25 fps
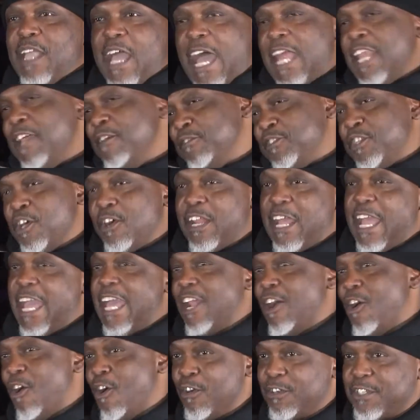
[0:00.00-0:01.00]
I never thought I had
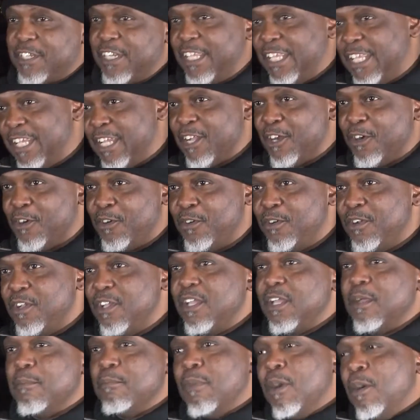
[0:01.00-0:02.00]
an alter ego,
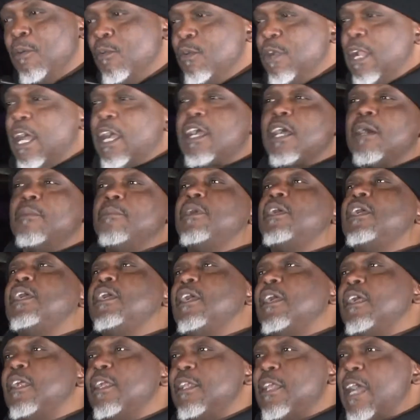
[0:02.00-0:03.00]
but when I come in
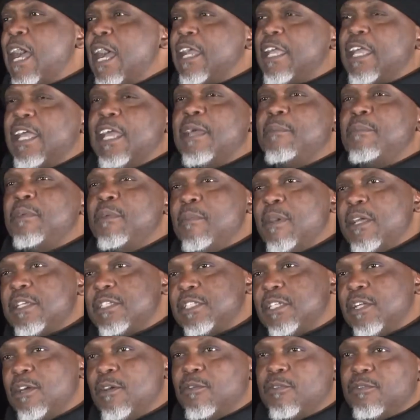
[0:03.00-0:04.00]
here, I can't be
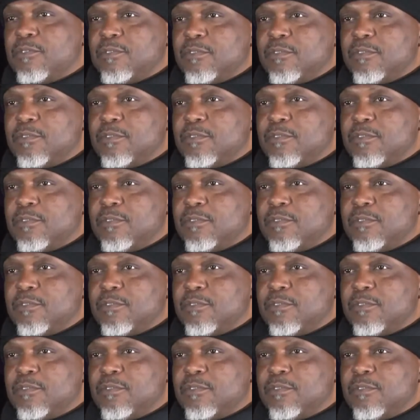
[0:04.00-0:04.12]
myself.